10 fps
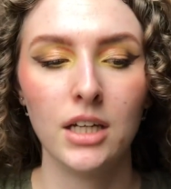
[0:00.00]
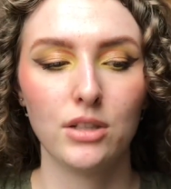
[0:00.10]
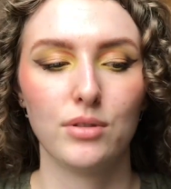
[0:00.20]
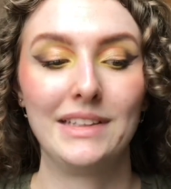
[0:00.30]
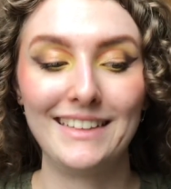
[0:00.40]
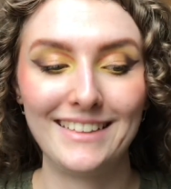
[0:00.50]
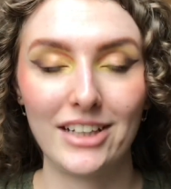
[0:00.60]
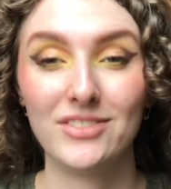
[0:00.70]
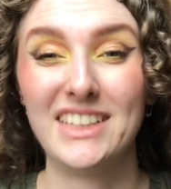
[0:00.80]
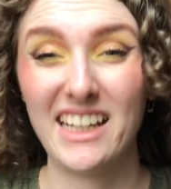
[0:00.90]
so I didn't
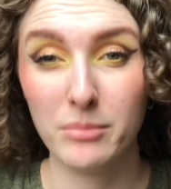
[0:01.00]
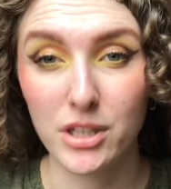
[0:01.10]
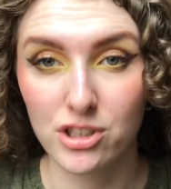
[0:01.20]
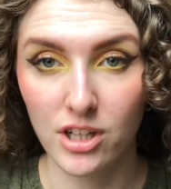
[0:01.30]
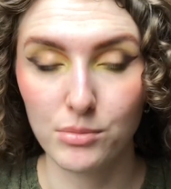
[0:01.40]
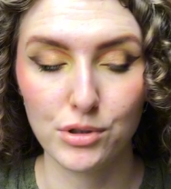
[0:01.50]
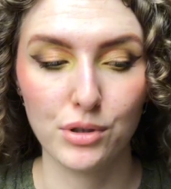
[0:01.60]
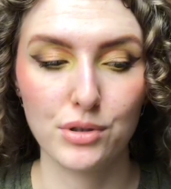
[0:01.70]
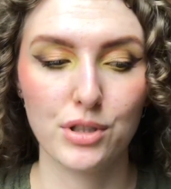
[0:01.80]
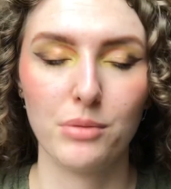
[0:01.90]
have that much time to
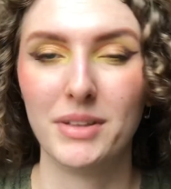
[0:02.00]
use her,